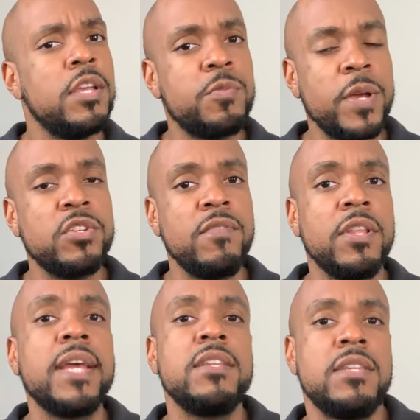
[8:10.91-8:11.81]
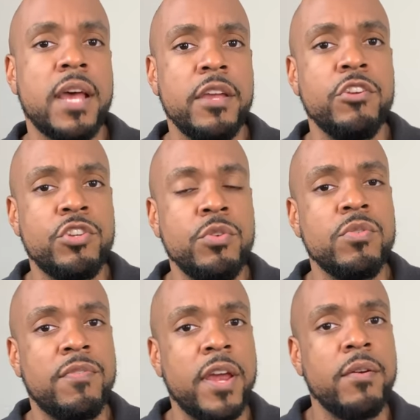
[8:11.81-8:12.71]
especially if you like to tie your
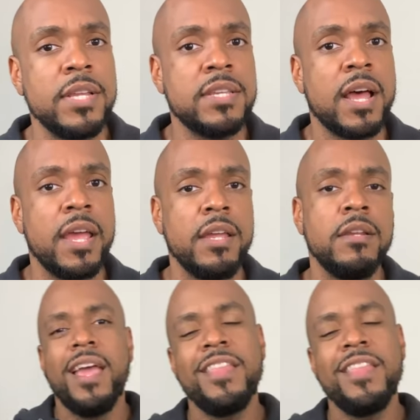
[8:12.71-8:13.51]
shoes very tight.